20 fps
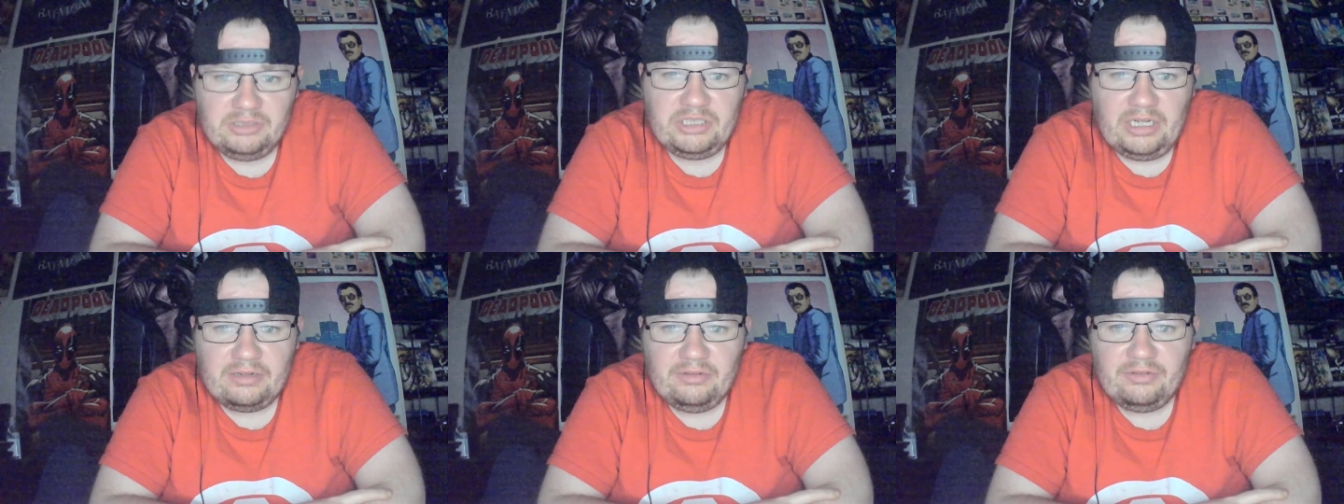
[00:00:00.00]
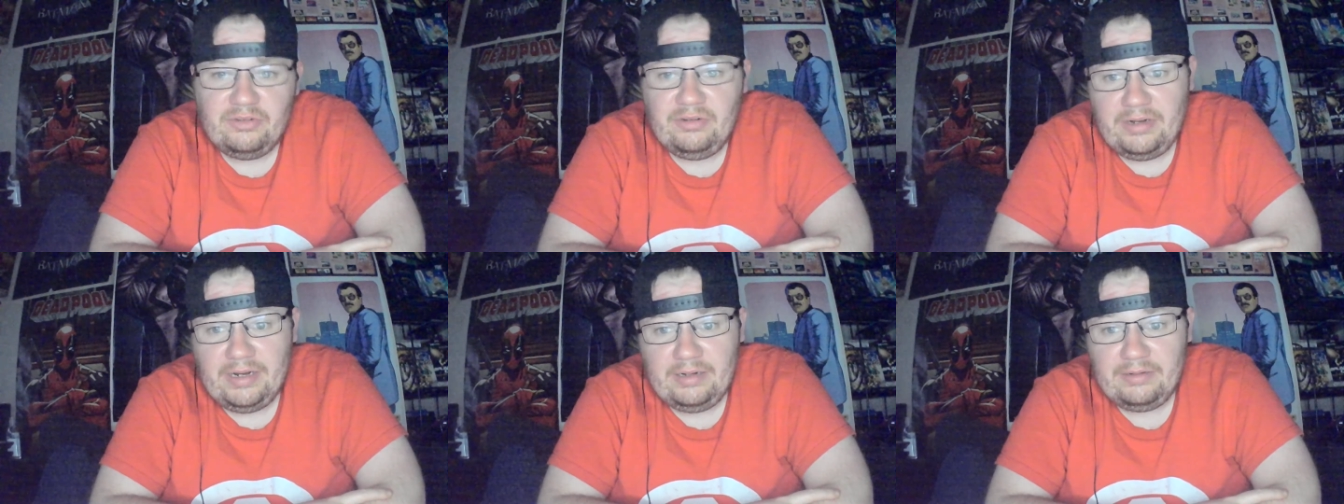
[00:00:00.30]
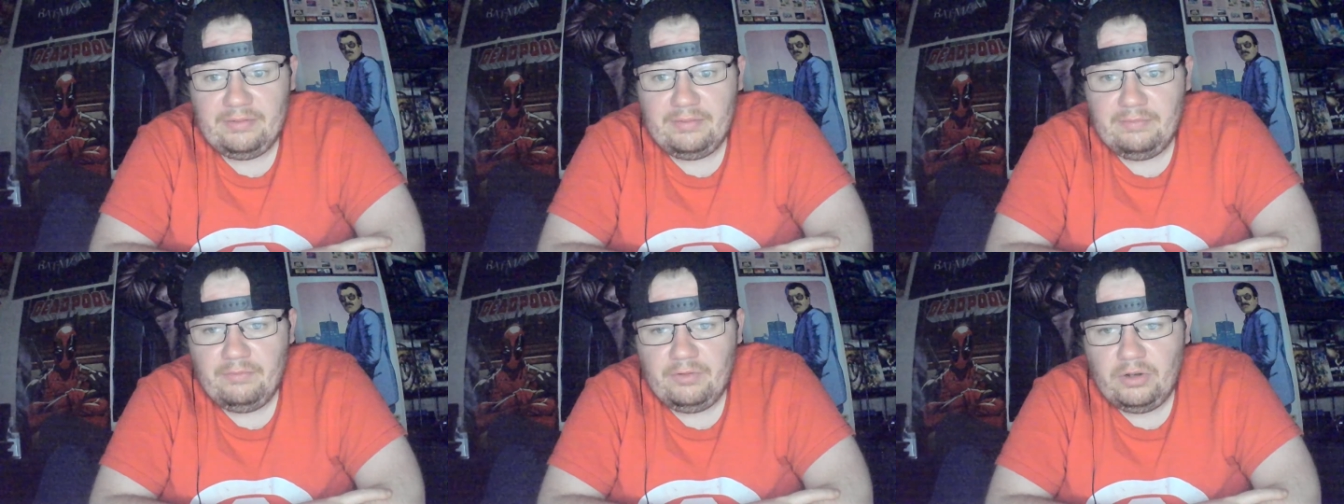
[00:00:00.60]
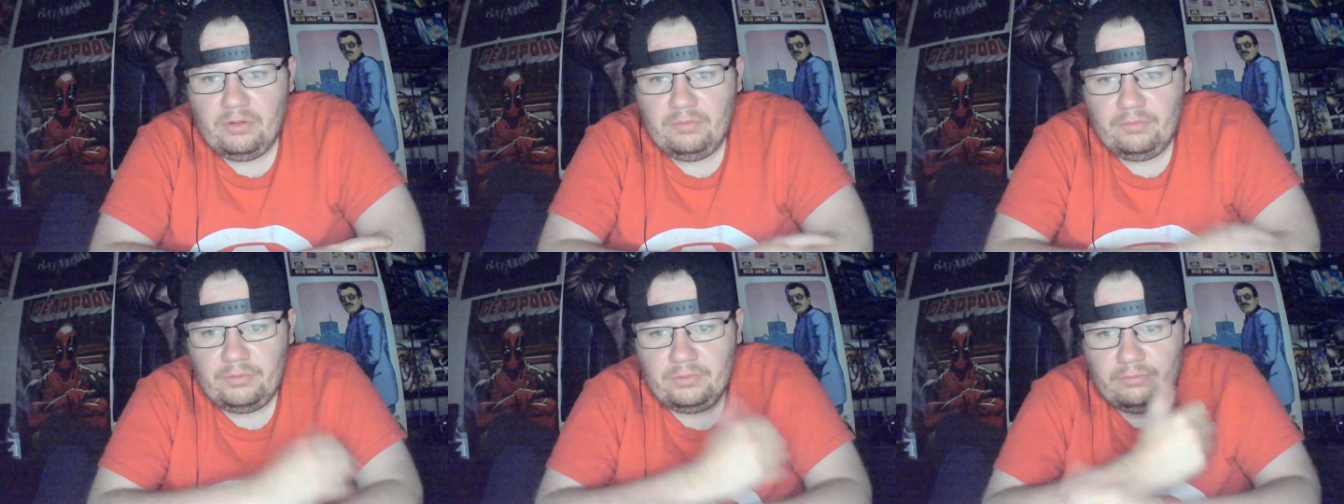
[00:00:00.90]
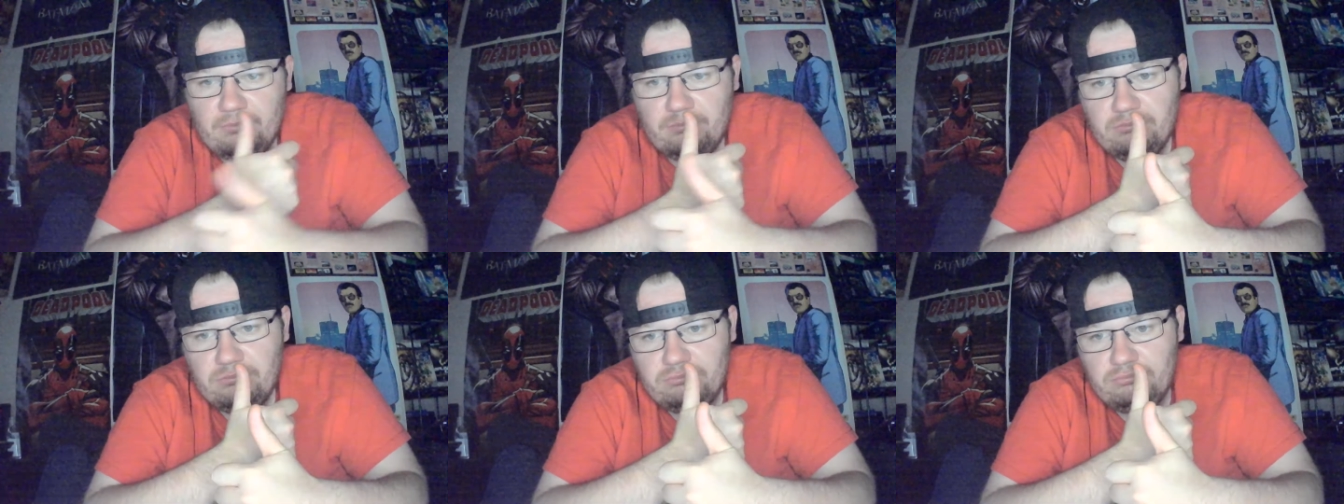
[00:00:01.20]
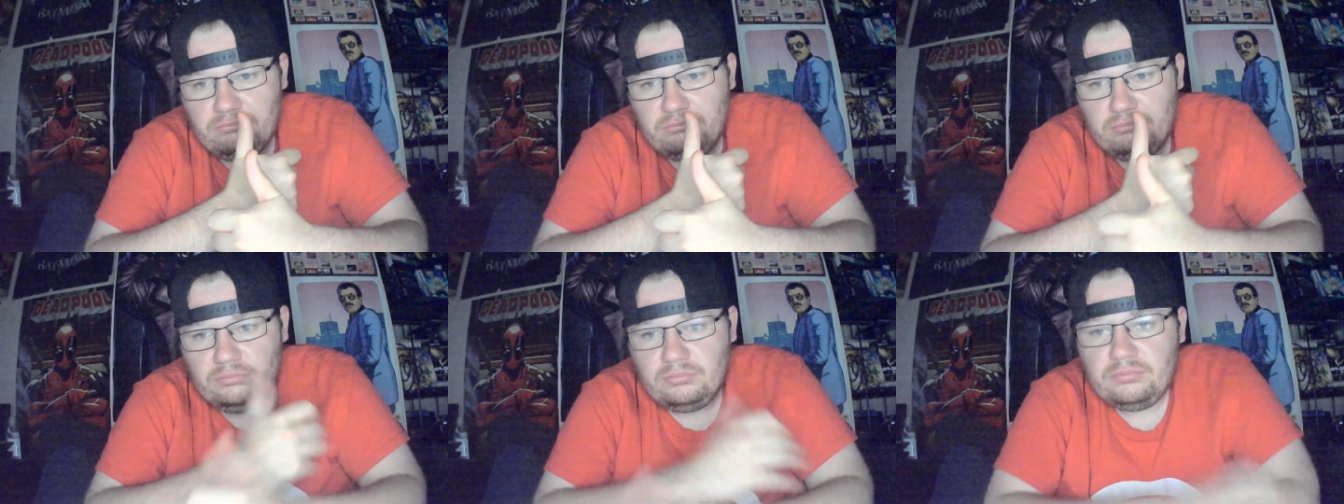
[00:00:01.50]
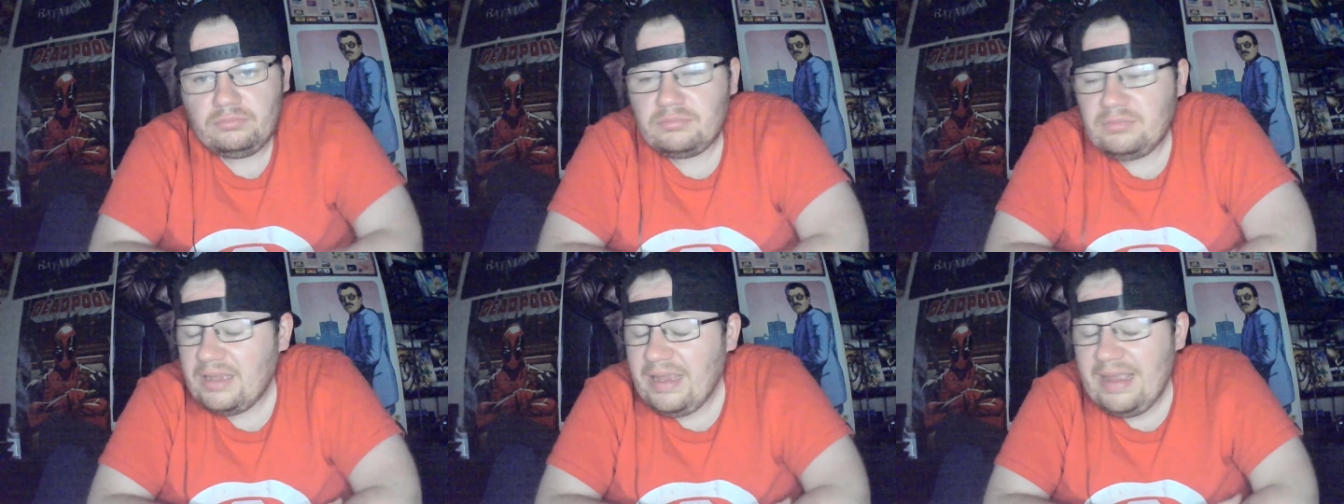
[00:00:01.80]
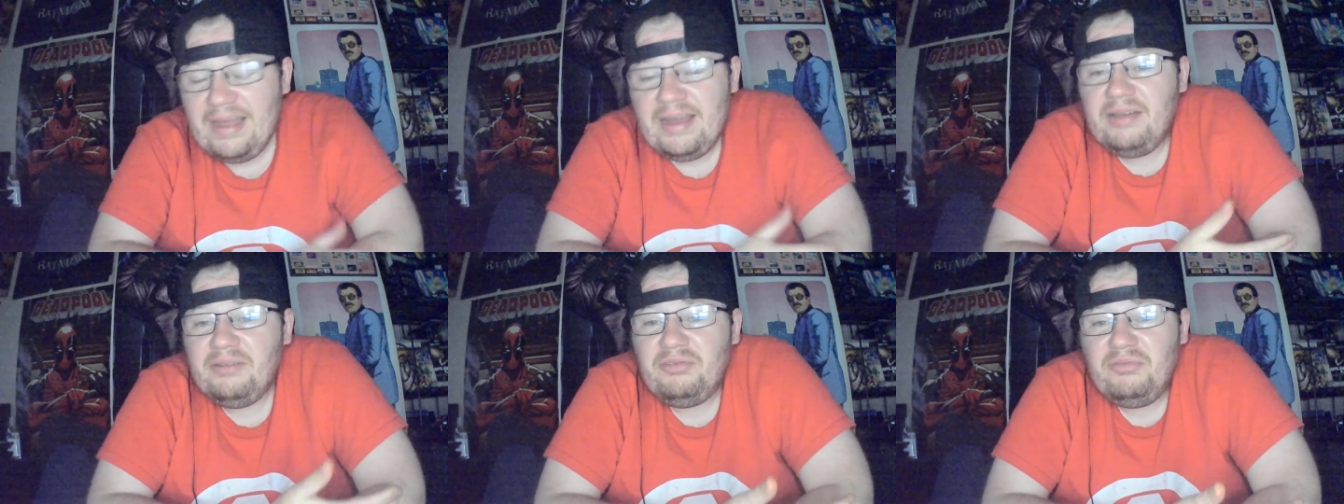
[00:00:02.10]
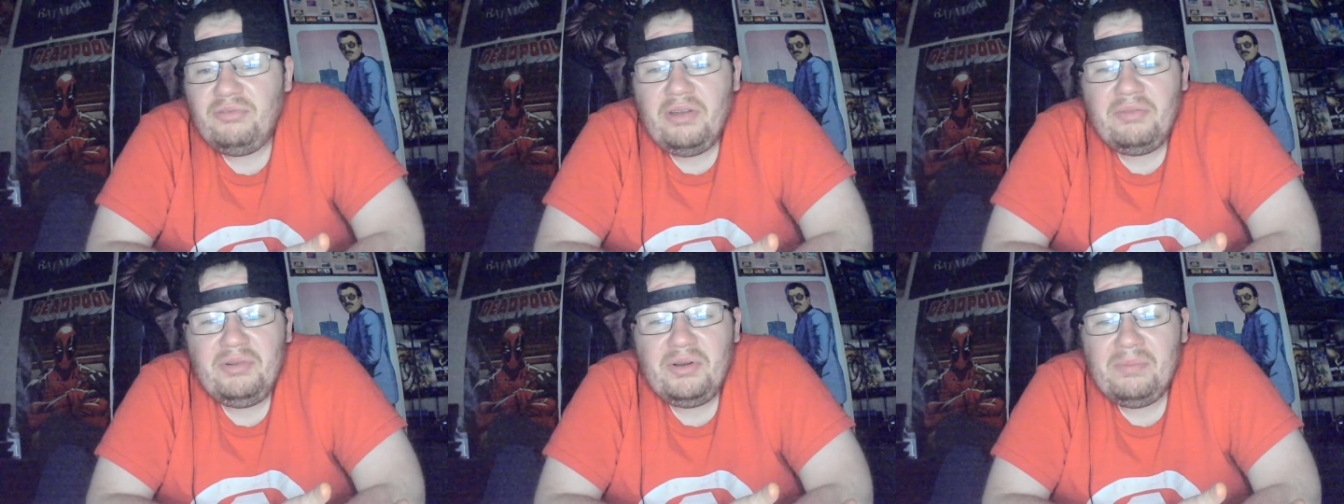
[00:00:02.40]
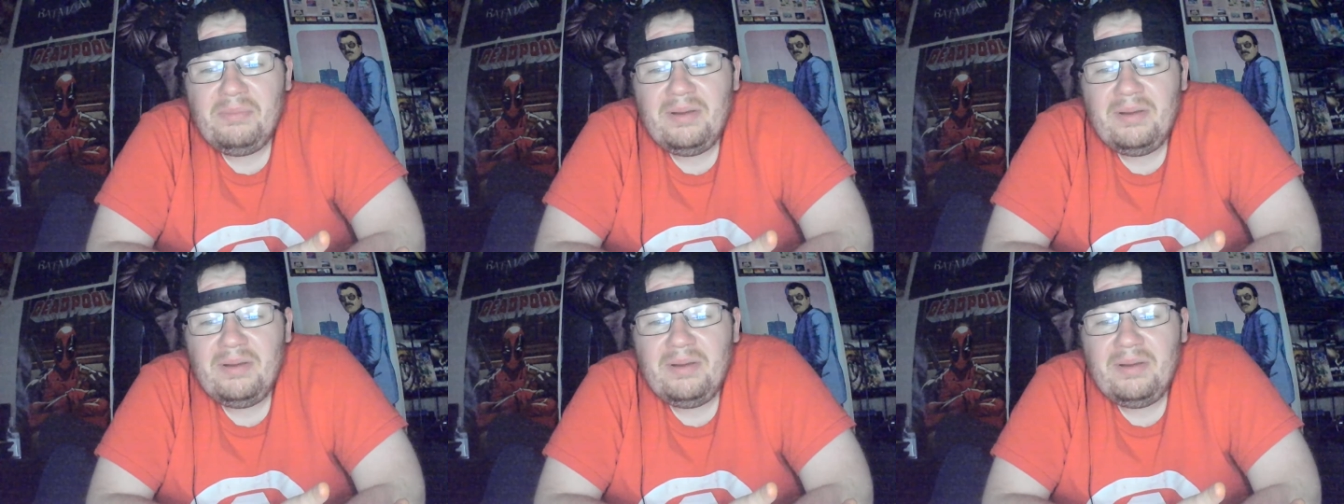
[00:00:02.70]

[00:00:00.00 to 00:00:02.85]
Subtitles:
Jackson gets involved. It was a really good